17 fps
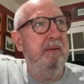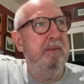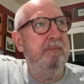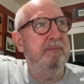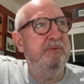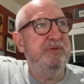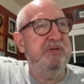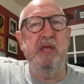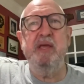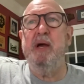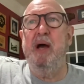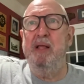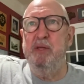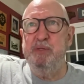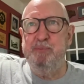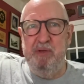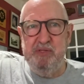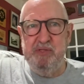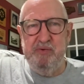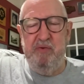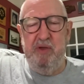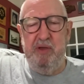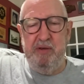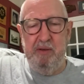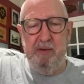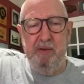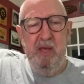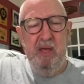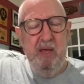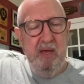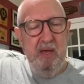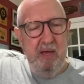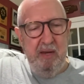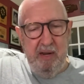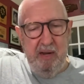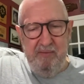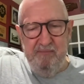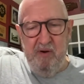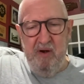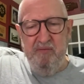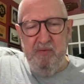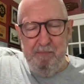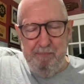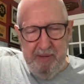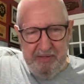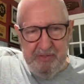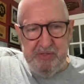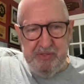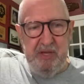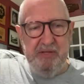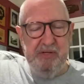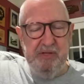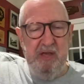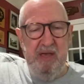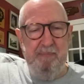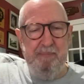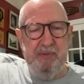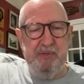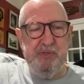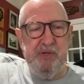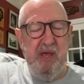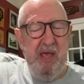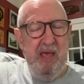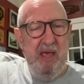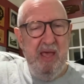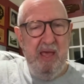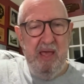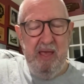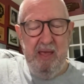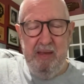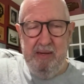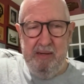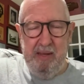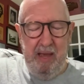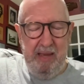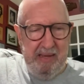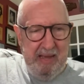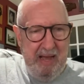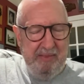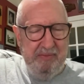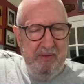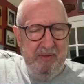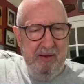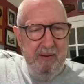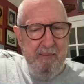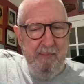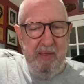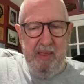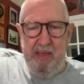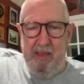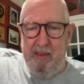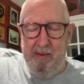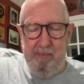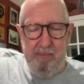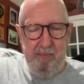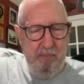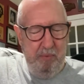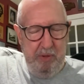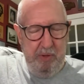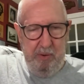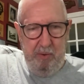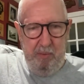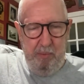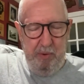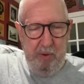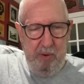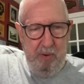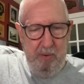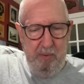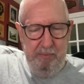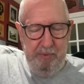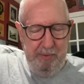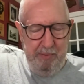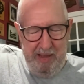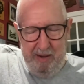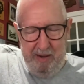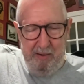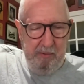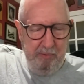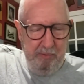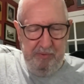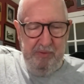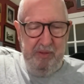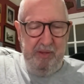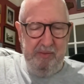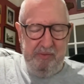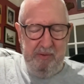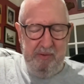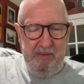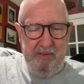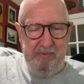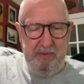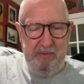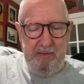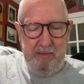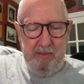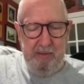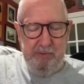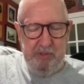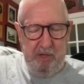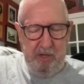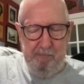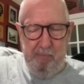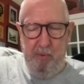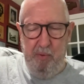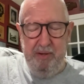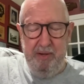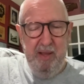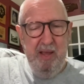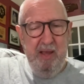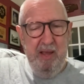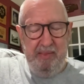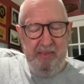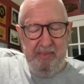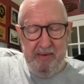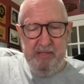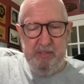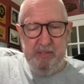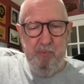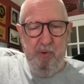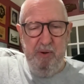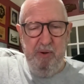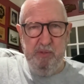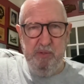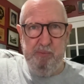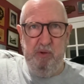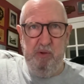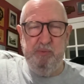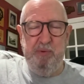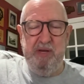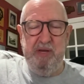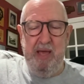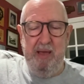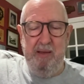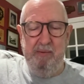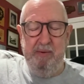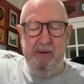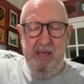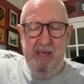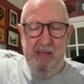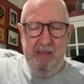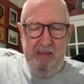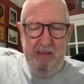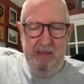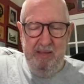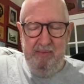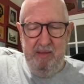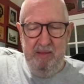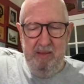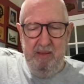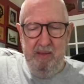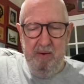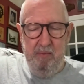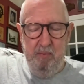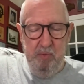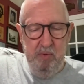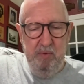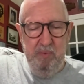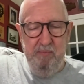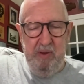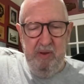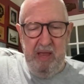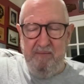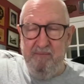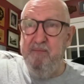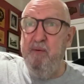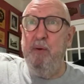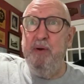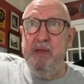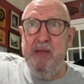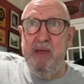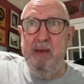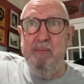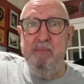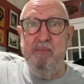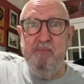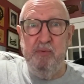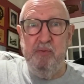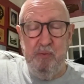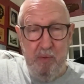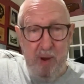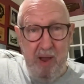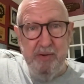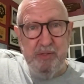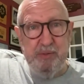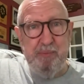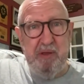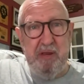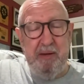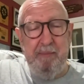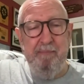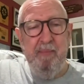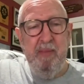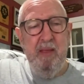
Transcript: State College, Pennsylvania, not far from Penn State's campus. And I got there, and we all had our little thing at the checkpoint. And the next morning, we were supposed to be down in the room at 4 a.m. for the riders meeting